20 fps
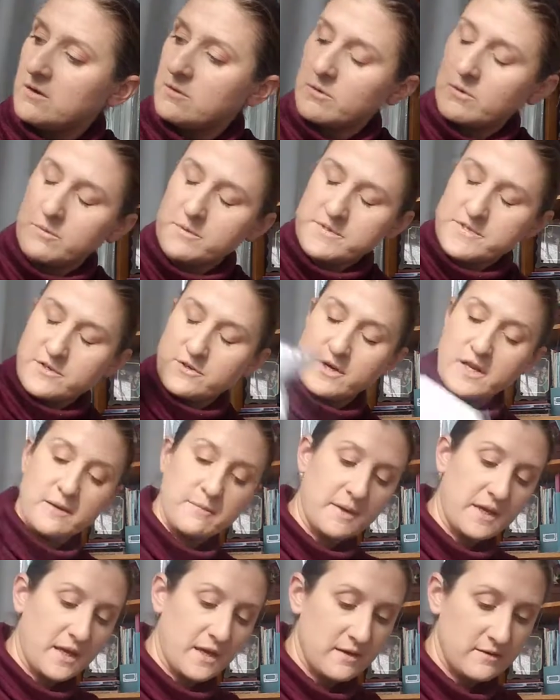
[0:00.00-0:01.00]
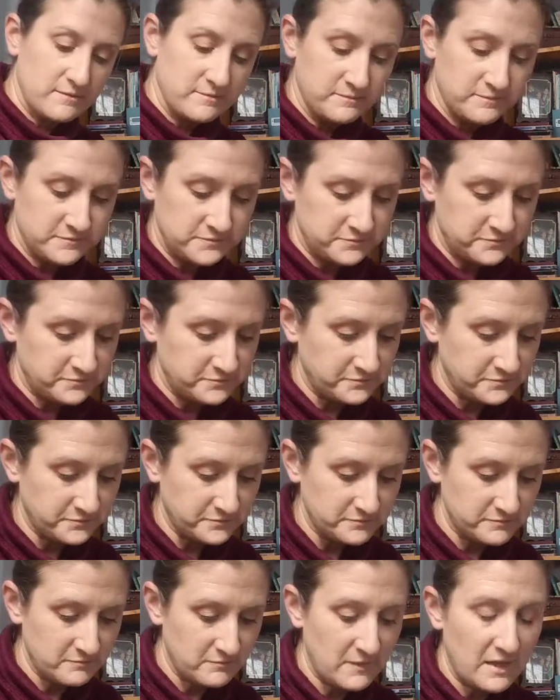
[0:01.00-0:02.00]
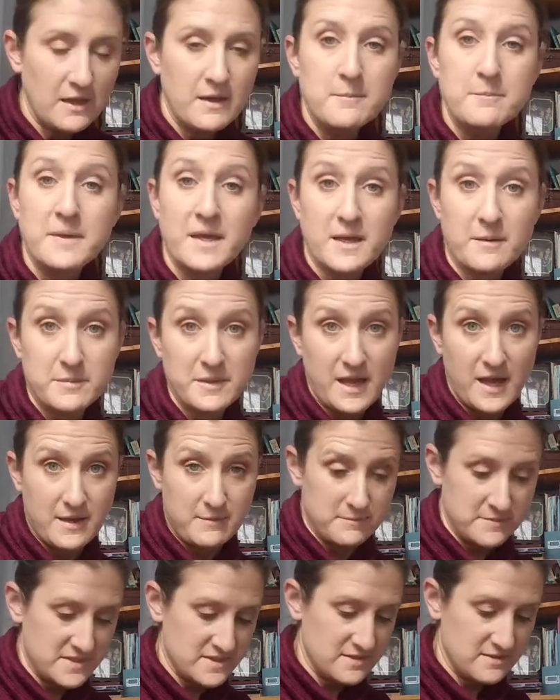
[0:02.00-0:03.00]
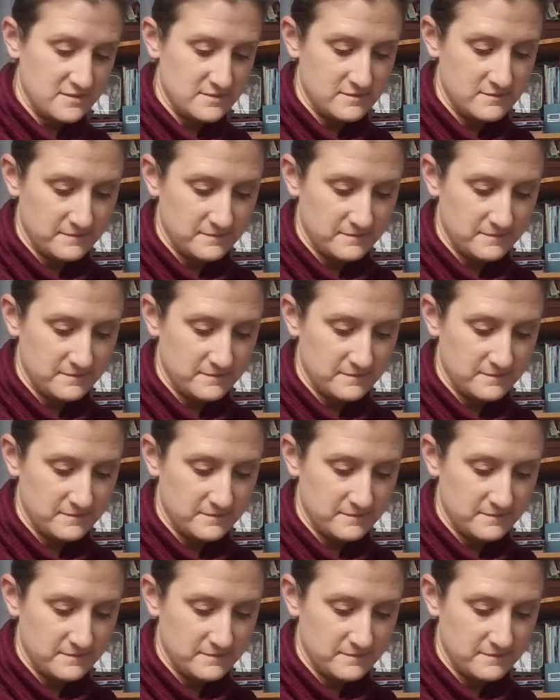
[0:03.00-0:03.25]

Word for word: what was her name again? Pick Up Limes.